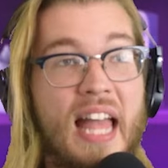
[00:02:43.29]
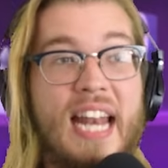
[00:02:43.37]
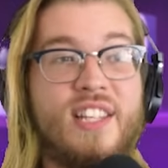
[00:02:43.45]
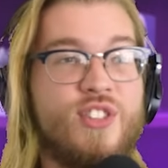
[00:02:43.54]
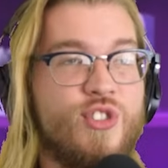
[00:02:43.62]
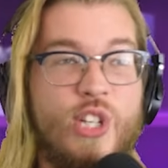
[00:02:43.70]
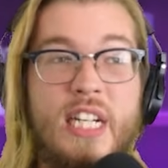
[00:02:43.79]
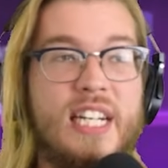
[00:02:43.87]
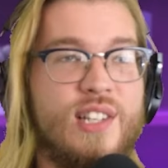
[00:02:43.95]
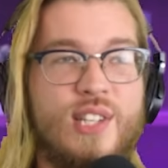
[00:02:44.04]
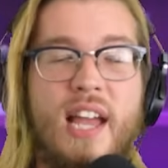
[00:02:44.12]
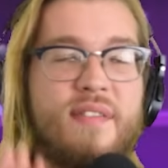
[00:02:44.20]
That is
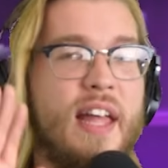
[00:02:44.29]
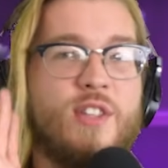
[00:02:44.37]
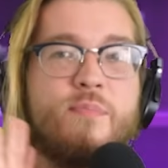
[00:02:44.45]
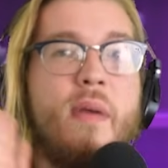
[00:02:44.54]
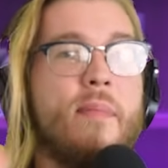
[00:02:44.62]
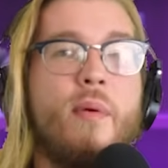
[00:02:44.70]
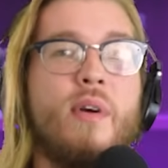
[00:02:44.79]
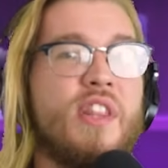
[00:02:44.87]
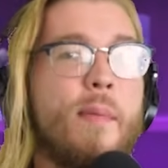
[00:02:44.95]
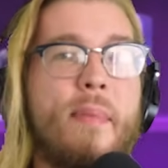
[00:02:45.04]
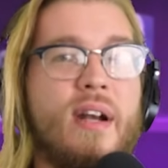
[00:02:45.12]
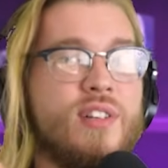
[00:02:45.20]
genius. That's maybe one of
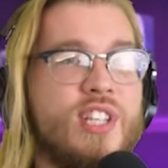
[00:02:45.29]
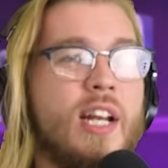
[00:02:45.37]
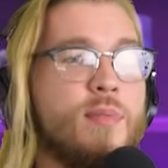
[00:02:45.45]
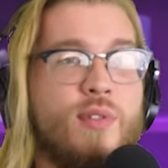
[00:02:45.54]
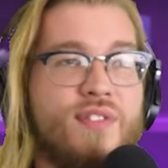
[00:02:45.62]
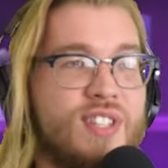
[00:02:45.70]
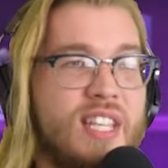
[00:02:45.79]
the better setups we've